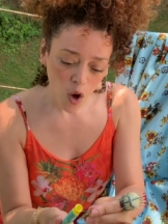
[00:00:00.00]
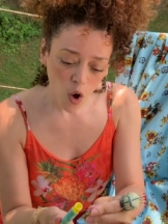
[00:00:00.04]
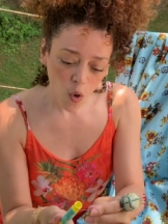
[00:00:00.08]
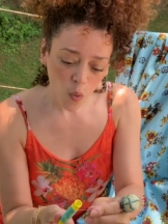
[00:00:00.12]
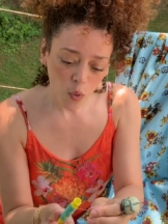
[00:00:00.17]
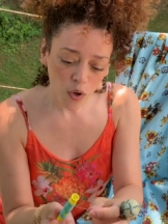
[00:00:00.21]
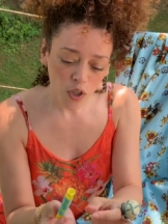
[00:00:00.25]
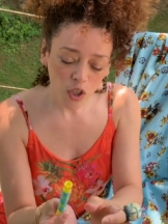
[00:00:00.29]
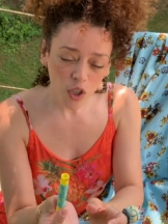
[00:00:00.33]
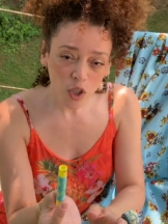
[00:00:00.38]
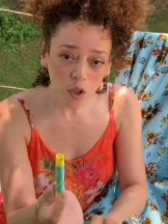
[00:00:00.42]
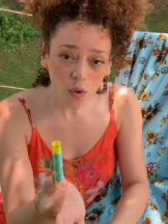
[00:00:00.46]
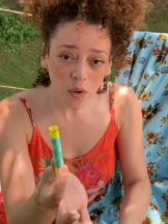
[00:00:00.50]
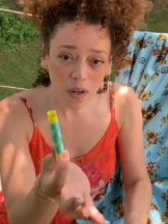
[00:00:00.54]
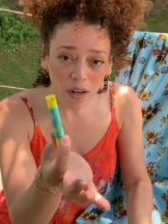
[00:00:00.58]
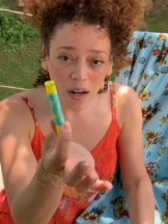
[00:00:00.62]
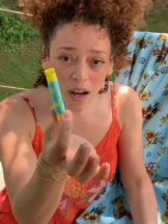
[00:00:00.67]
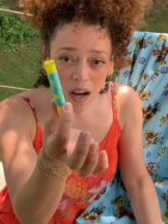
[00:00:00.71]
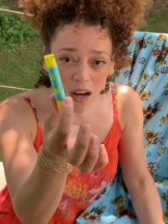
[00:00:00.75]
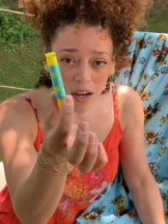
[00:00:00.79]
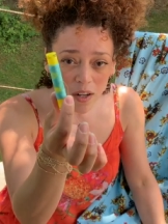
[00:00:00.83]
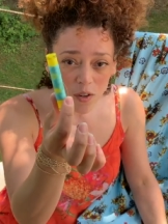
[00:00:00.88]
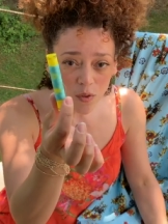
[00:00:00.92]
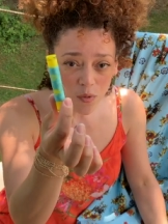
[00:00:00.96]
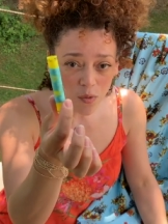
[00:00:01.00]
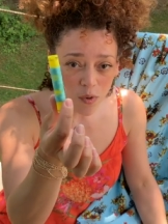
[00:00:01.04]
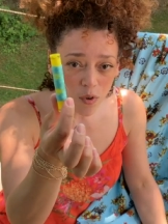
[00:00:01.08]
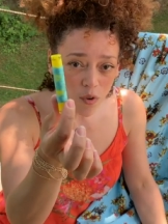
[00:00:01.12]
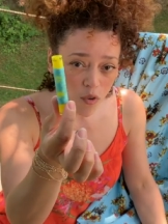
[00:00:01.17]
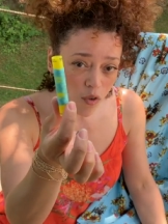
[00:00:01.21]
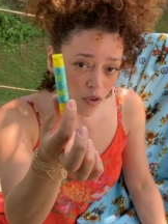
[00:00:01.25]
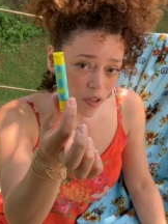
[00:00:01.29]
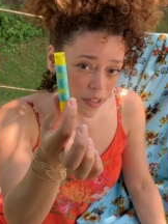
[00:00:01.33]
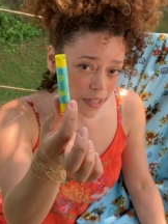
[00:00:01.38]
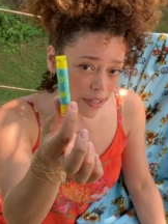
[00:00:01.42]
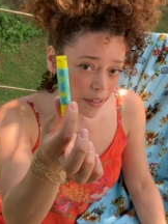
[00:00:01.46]
When you are
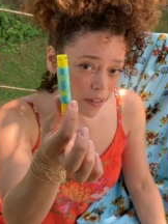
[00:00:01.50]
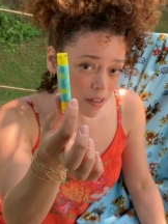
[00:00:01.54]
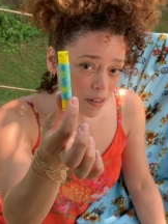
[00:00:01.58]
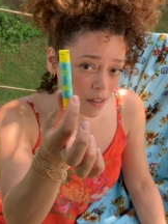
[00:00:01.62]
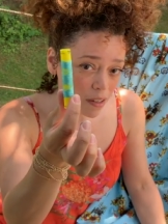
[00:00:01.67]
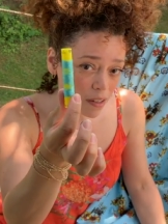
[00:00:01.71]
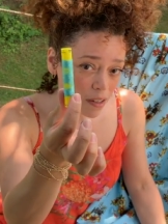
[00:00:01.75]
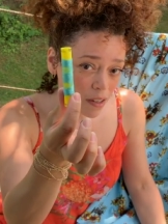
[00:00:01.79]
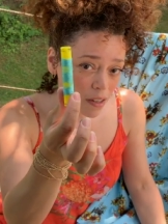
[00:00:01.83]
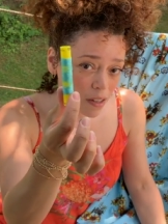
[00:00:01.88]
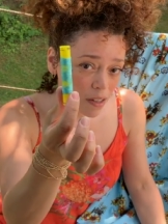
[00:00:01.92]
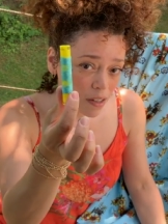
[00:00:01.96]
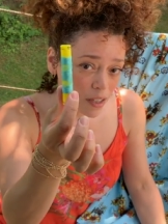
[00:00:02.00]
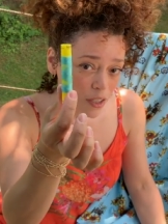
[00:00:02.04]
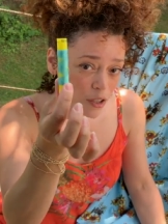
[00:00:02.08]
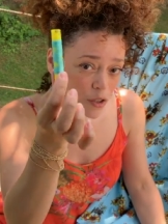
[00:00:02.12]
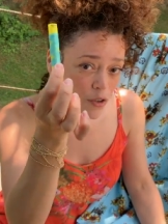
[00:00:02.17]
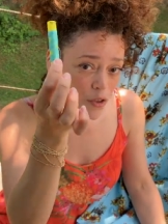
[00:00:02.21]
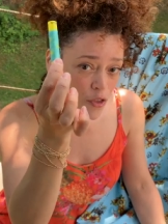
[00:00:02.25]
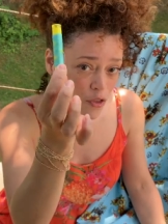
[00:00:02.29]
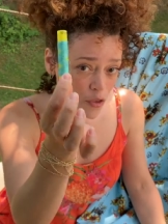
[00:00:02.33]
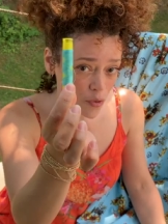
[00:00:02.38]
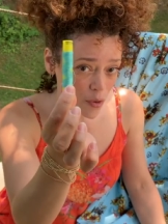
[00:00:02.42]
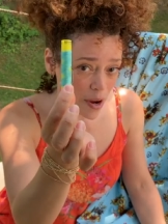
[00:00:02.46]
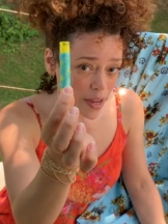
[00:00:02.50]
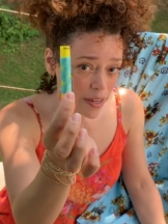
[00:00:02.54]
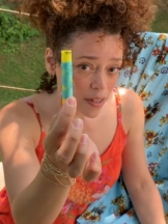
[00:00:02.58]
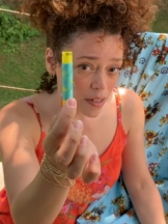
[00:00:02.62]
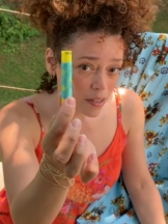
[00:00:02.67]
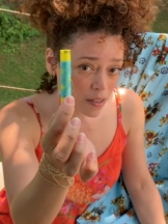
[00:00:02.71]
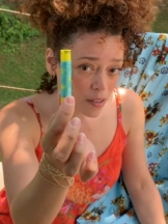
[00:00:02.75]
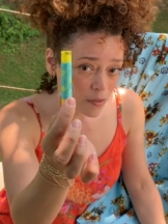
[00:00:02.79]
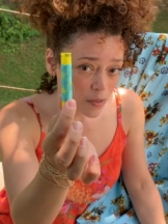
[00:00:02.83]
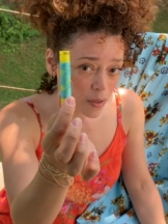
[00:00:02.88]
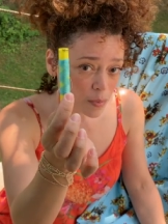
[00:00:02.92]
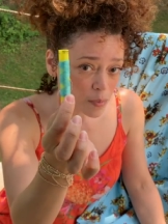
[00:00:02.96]
unrolling your thread
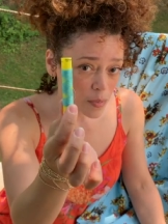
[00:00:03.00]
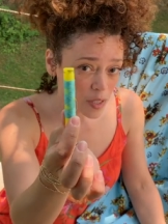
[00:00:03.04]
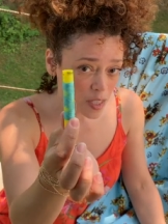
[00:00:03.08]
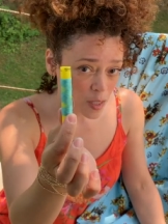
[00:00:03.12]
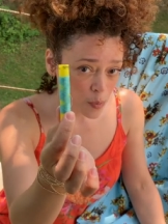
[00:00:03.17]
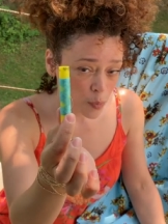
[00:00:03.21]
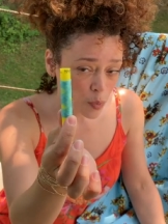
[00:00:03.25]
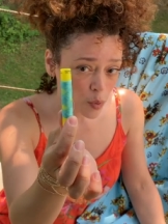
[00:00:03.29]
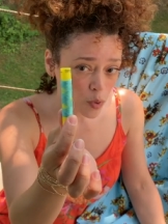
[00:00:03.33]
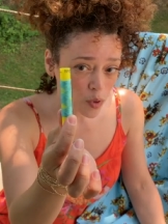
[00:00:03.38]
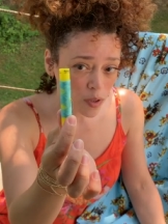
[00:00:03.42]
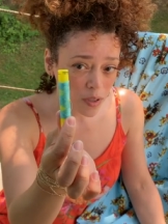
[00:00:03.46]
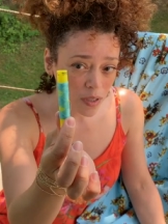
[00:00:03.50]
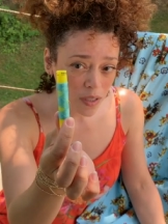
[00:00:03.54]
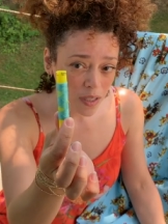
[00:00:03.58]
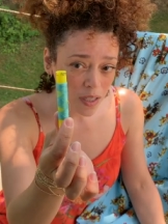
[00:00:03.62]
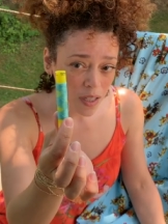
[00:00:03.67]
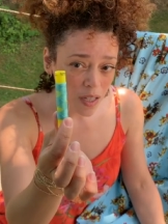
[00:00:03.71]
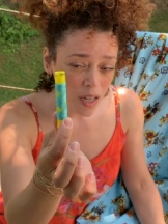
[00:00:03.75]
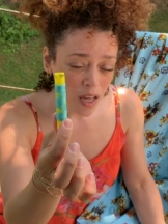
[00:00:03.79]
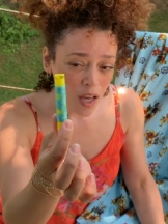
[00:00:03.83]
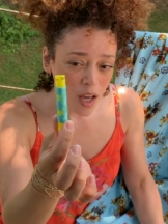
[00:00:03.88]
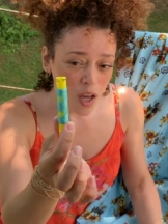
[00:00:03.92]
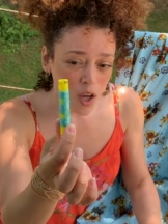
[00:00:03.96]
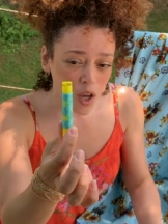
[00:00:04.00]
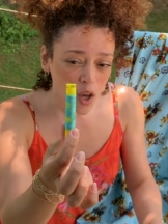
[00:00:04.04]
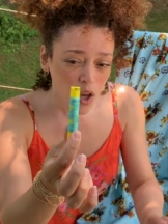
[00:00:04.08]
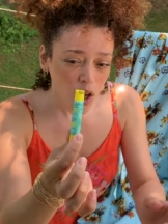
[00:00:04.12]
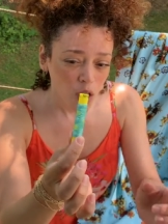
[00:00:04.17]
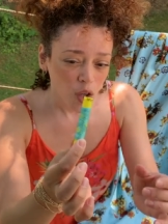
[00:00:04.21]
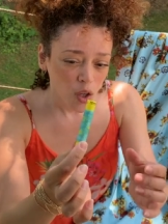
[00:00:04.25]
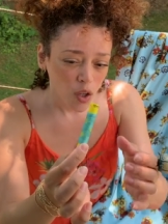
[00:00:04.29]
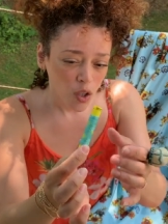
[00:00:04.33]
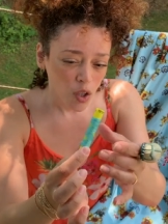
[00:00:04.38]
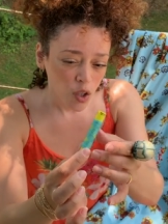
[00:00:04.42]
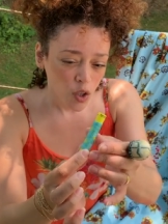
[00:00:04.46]
from the spool,
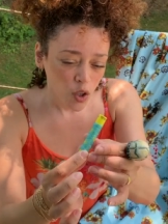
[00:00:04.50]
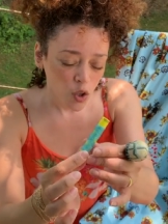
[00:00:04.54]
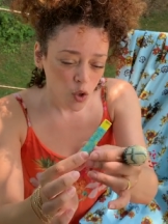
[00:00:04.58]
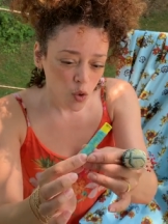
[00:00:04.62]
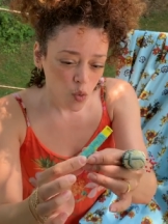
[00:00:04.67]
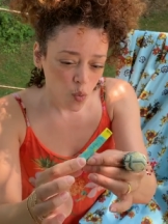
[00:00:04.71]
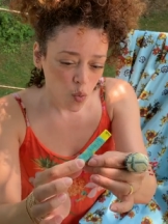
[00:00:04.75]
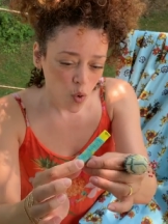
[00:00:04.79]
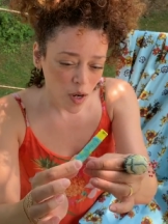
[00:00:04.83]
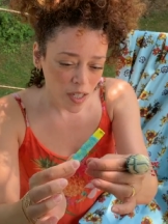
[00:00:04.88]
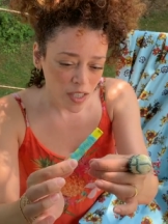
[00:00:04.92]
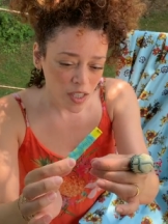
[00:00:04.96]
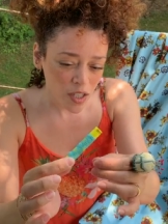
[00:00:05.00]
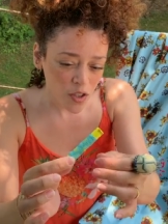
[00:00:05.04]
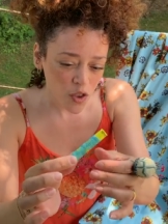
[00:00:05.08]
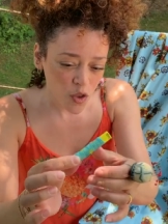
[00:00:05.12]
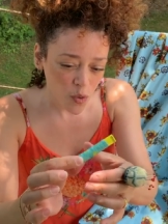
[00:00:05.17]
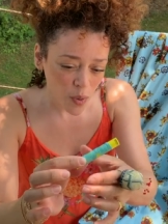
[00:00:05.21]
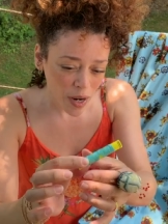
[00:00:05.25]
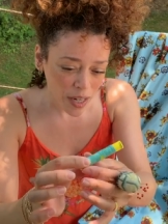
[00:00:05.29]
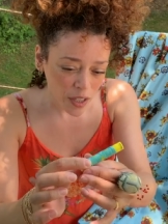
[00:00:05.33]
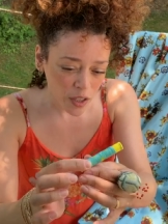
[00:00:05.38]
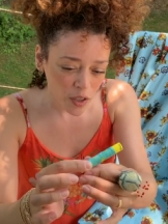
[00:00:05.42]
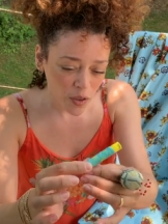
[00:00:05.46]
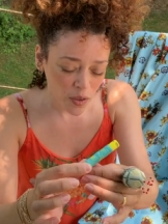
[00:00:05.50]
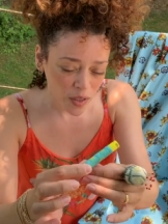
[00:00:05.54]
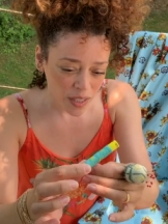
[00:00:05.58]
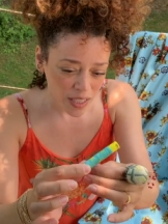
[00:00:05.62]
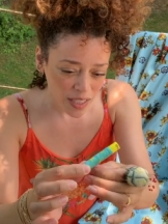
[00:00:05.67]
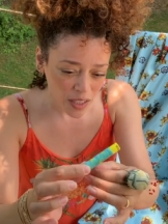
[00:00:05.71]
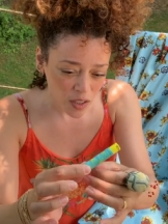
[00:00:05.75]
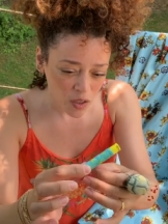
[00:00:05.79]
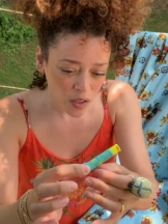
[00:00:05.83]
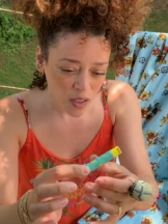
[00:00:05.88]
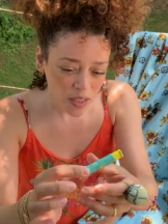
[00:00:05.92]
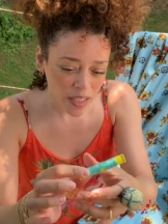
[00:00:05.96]
you want to thread your
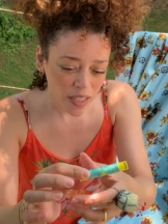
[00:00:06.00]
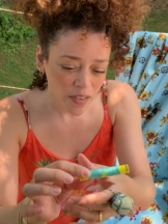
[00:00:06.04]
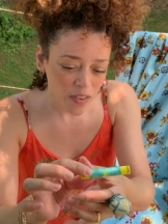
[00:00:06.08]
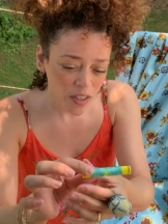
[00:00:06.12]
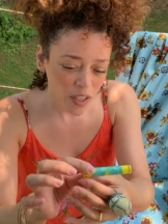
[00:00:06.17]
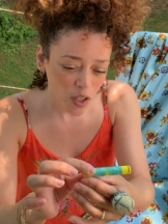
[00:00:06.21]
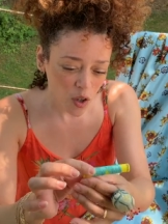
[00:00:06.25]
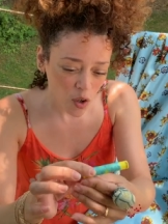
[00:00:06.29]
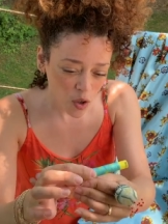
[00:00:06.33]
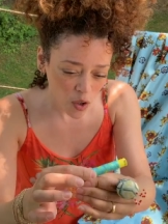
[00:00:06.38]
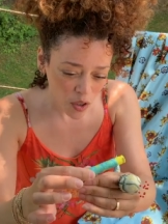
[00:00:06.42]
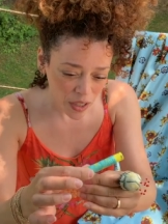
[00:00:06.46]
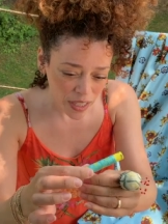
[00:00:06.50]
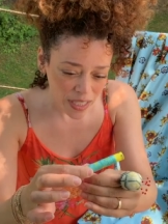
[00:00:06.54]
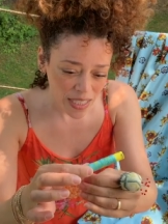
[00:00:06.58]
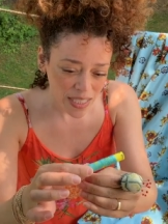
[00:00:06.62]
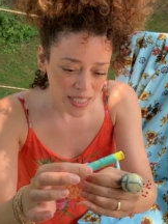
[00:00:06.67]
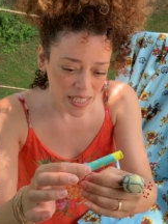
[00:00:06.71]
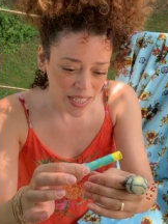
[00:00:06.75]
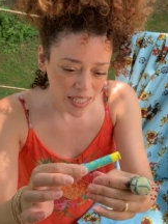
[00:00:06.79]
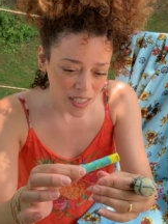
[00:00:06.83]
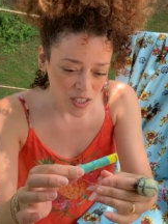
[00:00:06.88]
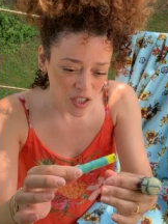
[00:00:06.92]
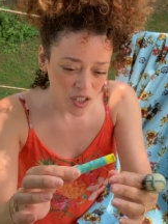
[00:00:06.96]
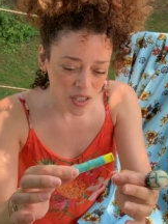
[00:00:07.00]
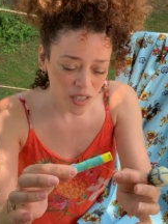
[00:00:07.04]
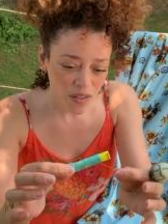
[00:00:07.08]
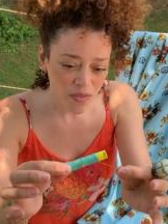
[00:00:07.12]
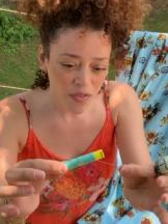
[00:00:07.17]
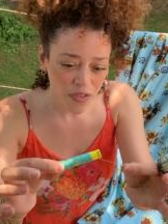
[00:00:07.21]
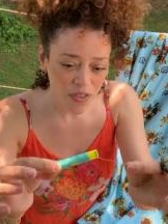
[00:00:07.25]
needle in the orientation